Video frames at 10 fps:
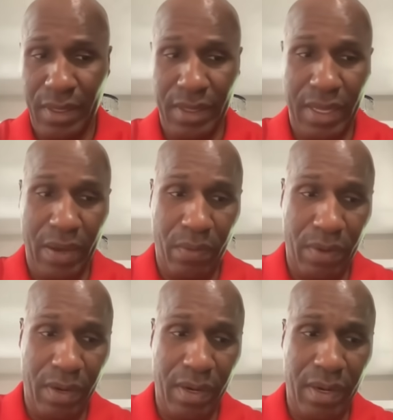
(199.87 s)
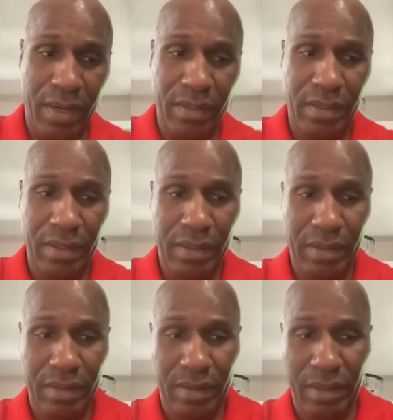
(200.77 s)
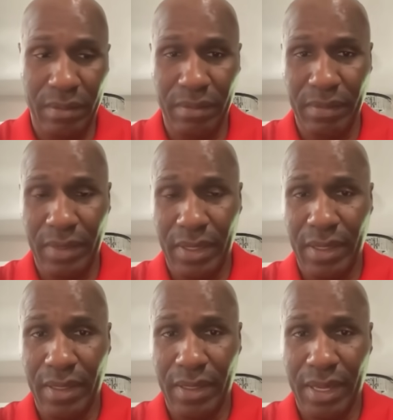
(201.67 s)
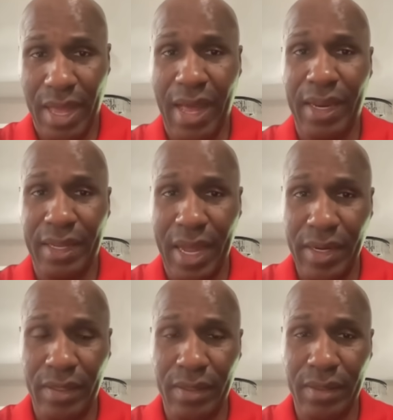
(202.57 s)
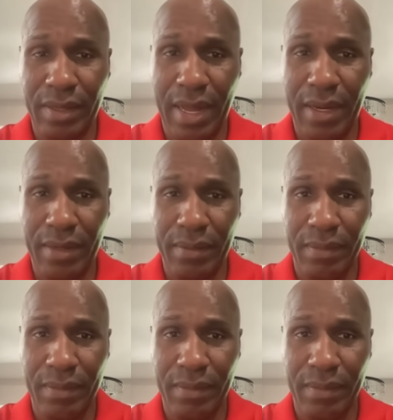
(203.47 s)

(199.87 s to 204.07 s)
there was some allegations that